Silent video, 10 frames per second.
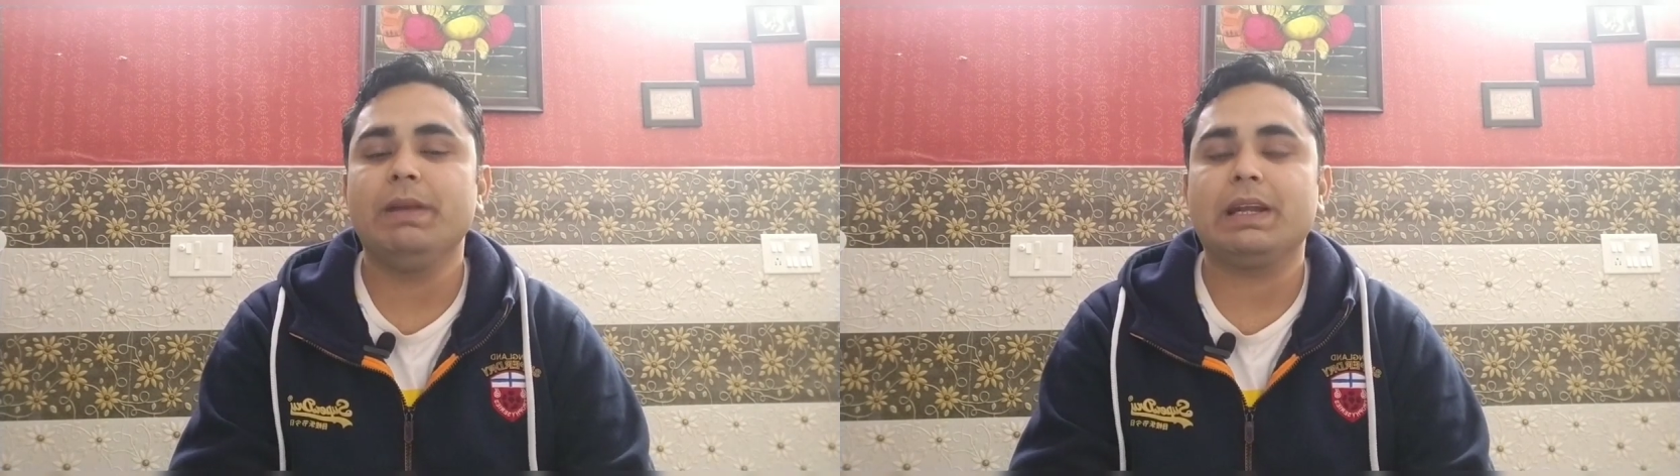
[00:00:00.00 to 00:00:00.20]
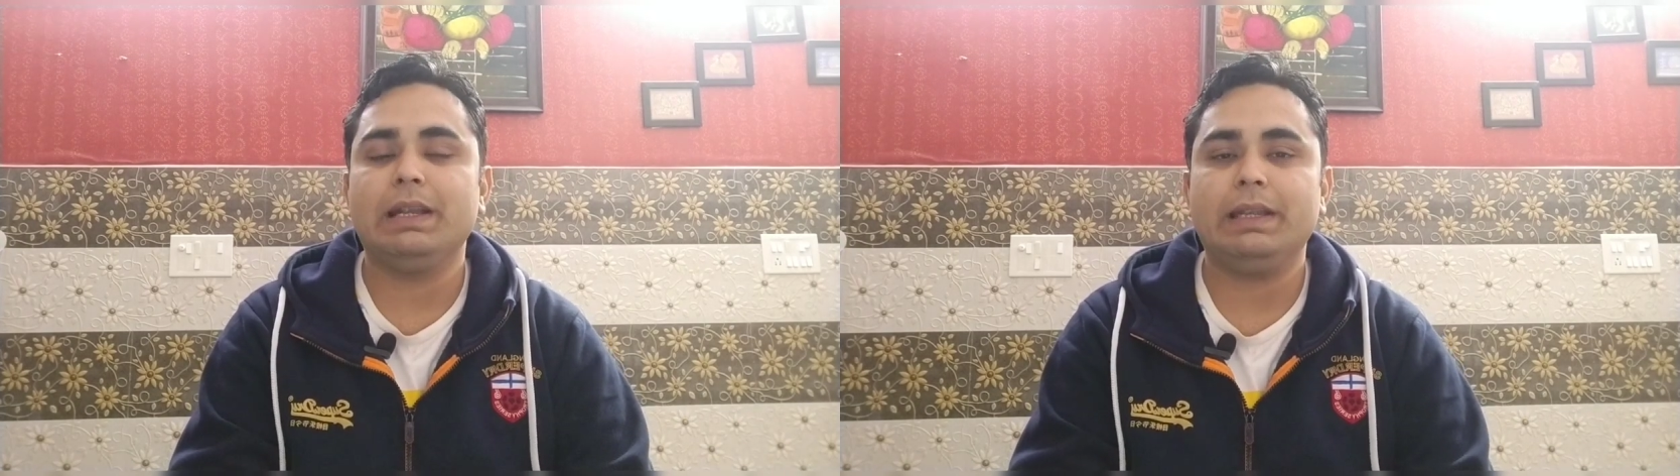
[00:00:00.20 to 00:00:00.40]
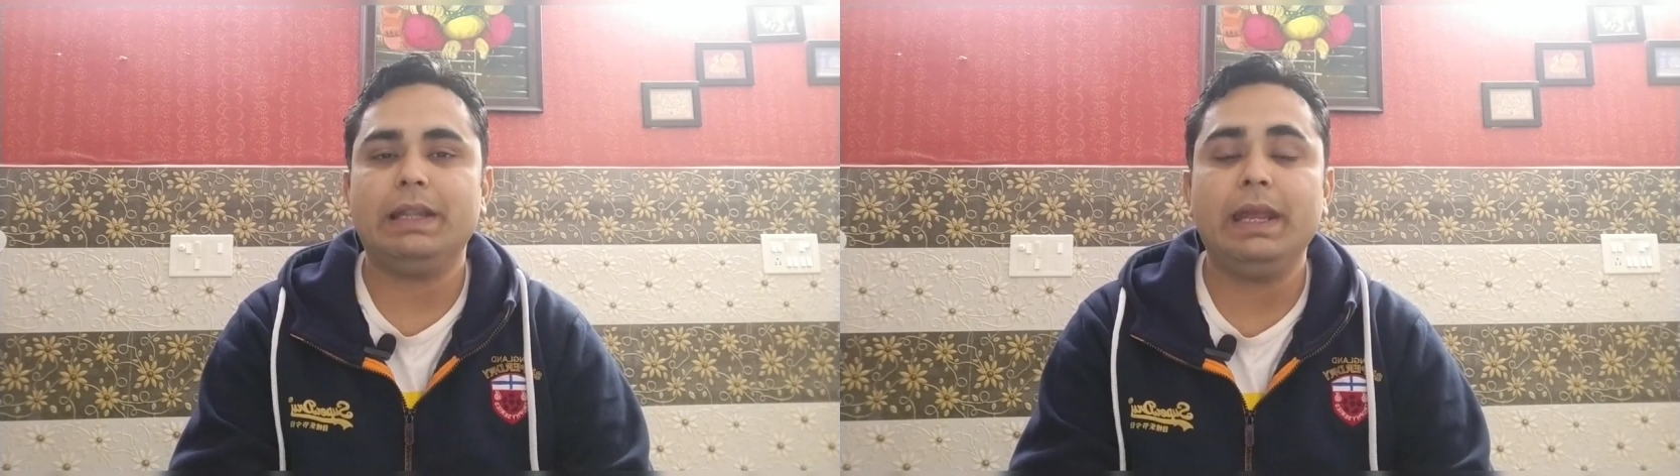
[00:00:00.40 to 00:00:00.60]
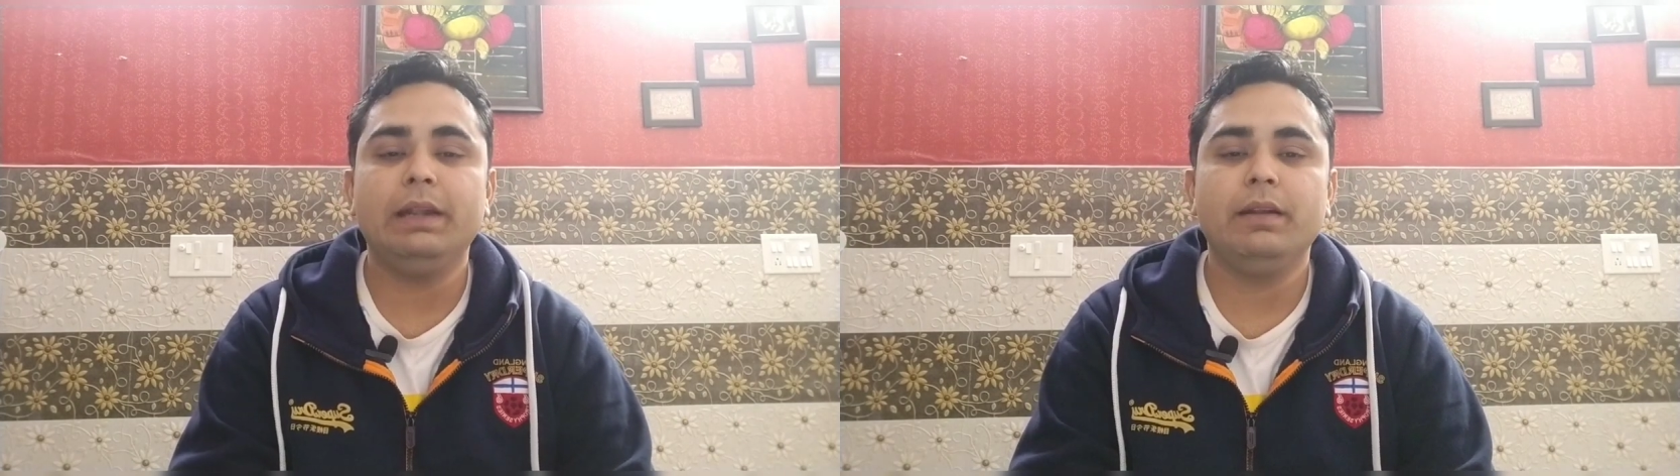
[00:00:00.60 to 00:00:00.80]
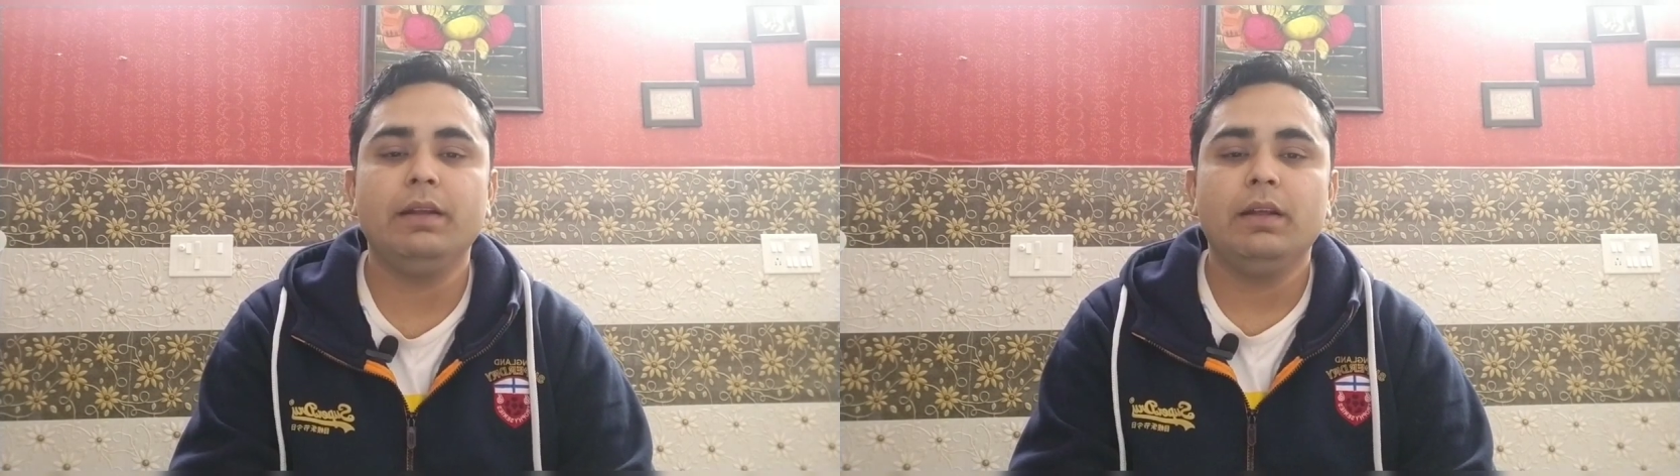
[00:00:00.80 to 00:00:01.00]

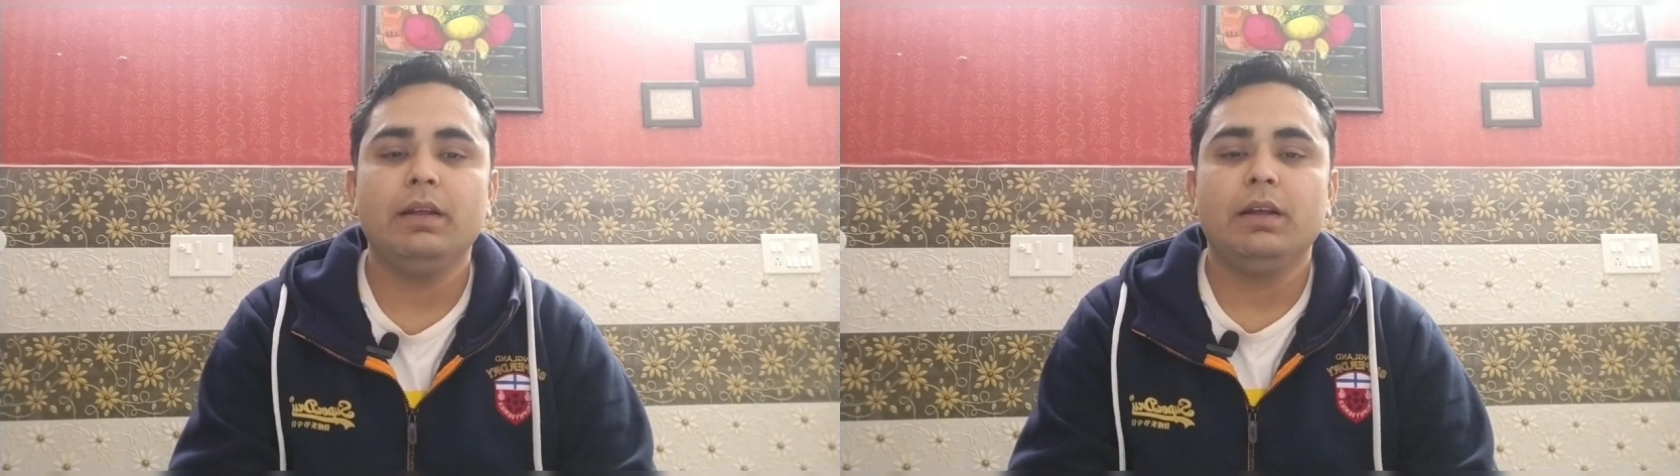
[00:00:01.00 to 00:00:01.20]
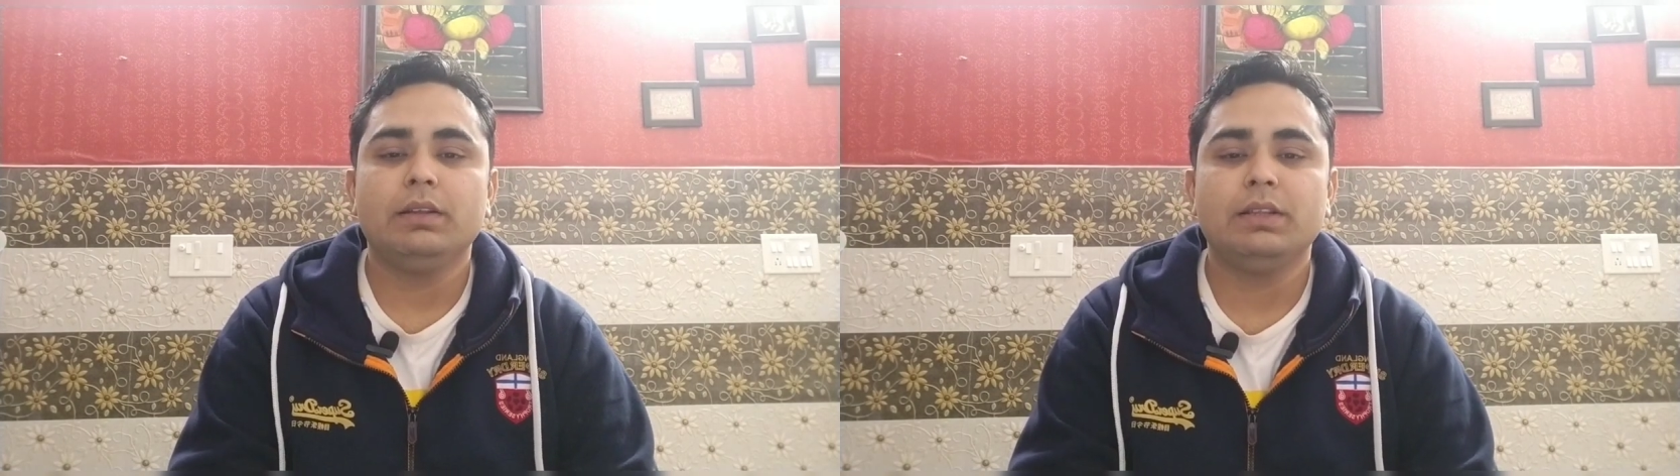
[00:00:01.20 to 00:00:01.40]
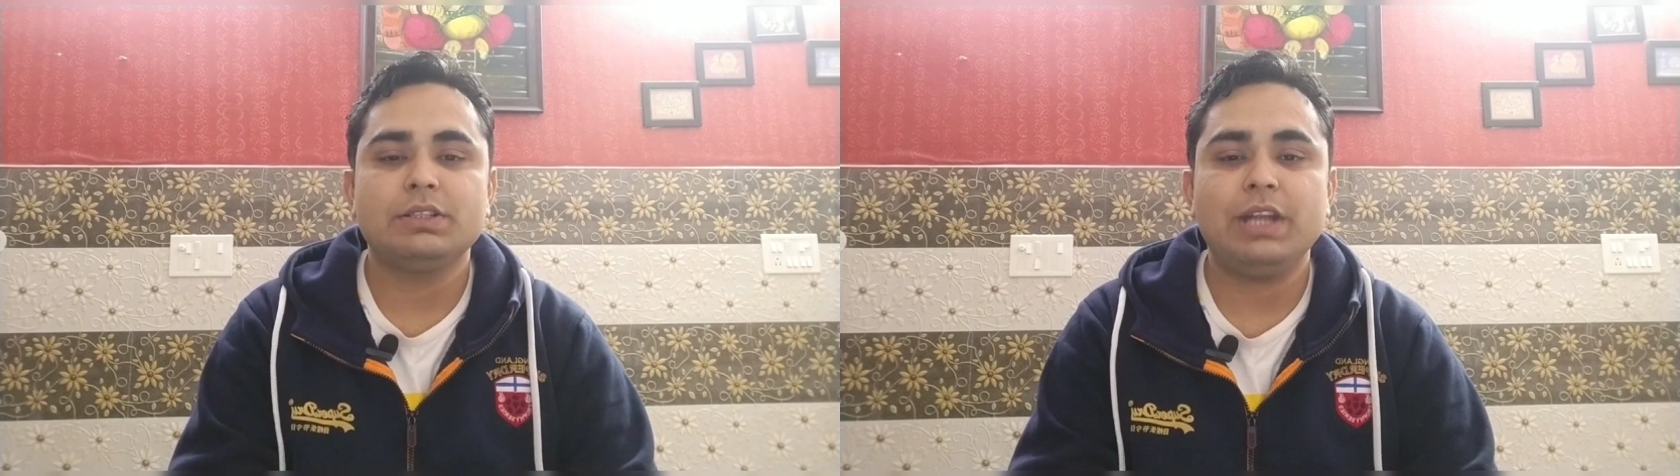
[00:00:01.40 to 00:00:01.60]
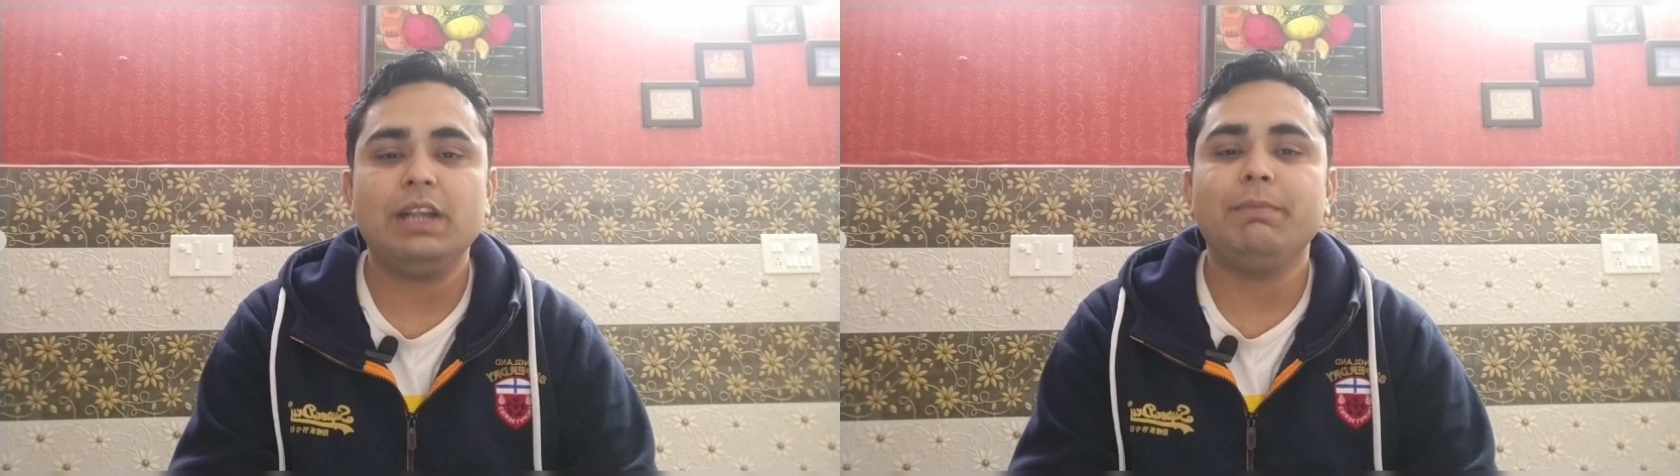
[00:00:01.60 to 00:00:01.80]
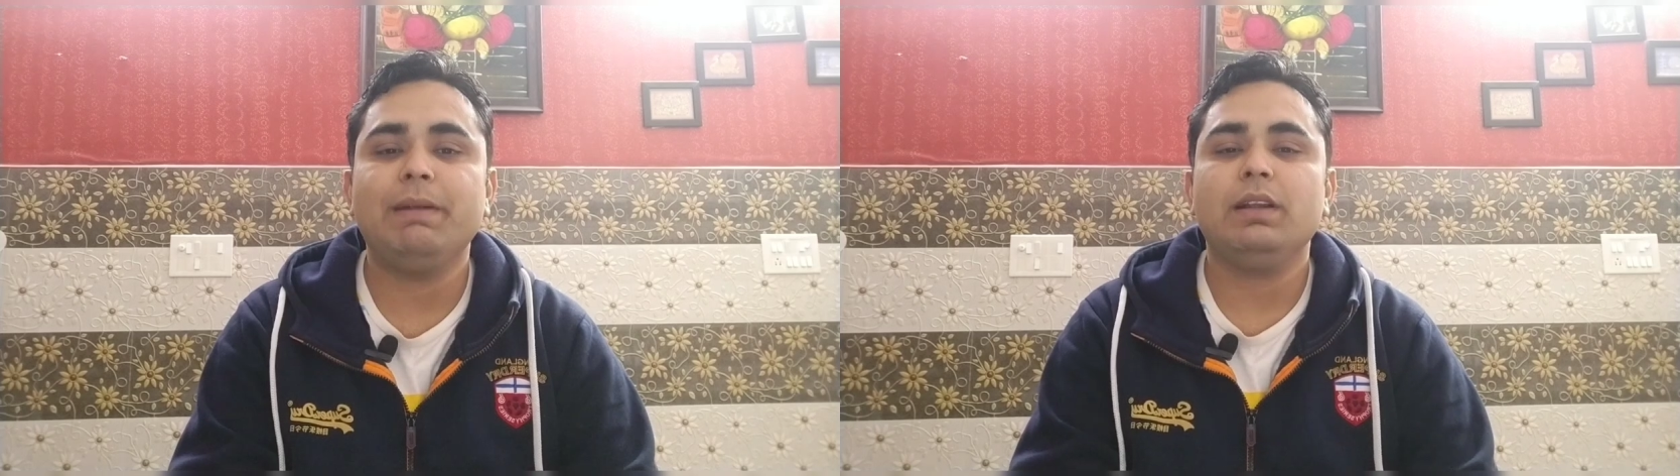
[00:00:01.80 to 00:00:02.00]
contained the
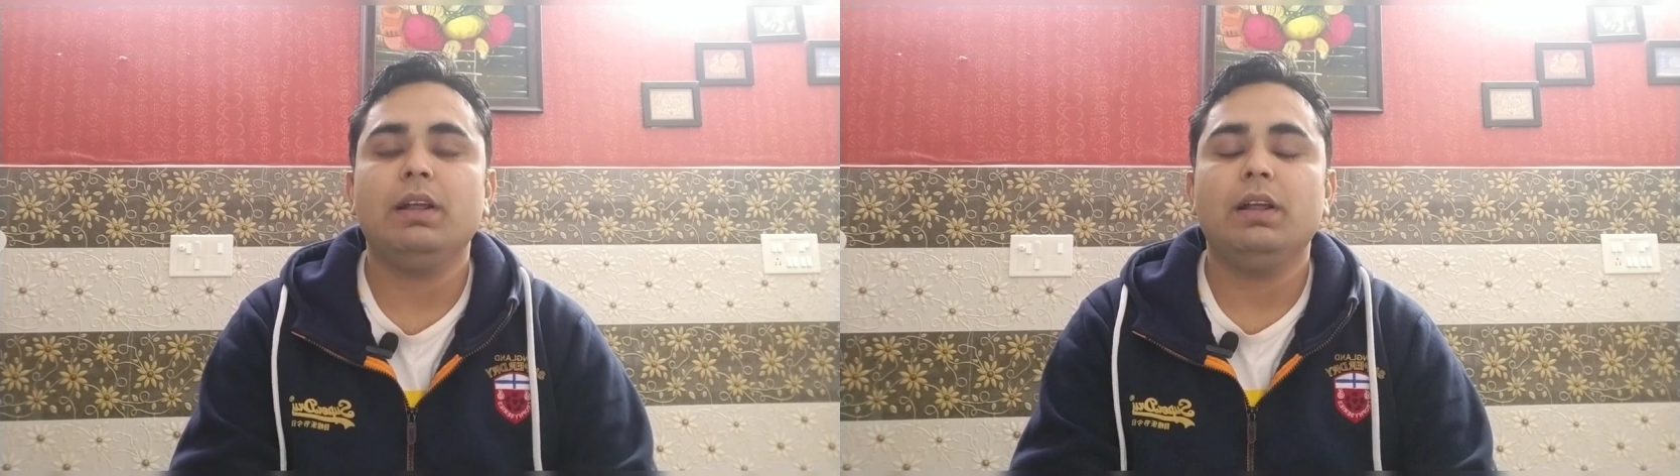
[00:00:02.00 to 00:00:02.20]
statement